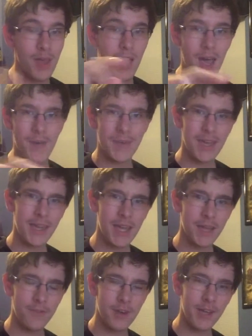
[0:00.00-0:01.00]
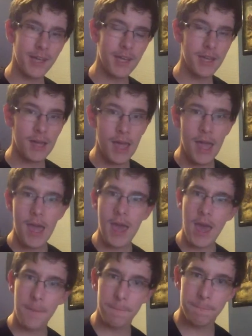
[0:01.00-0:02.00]
I'm King KJ Finishing
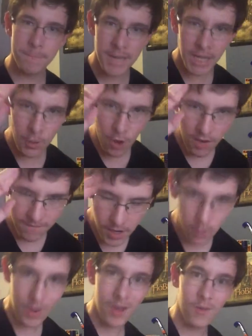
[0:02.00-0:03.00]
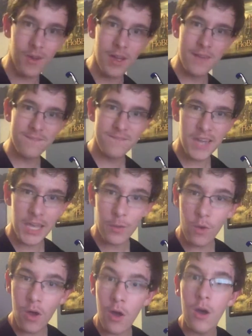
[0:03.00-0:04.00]
at Pixel Well. Thank you
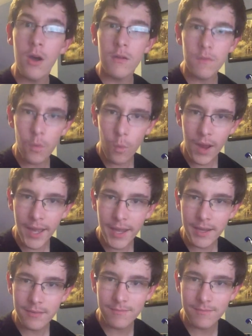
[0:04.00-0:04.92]
all for watching.